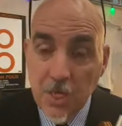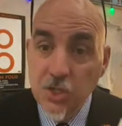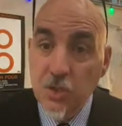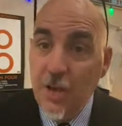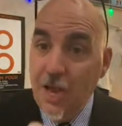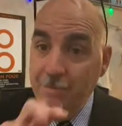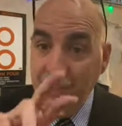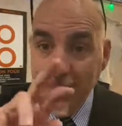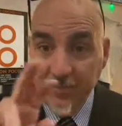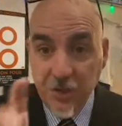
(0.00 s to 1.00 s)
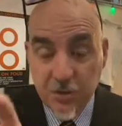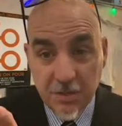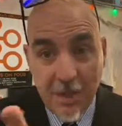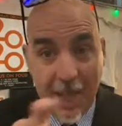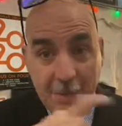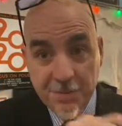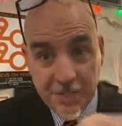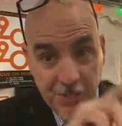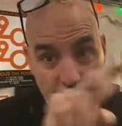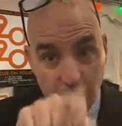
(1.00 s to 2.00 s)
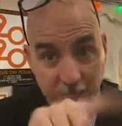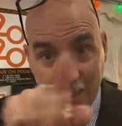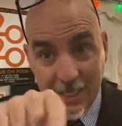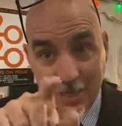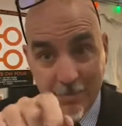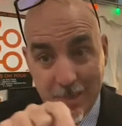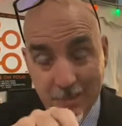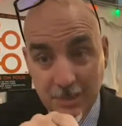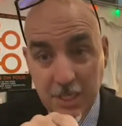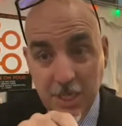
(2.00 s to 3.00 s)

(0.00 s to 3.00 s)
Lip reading: So I've been giving you some apps in our weekly emails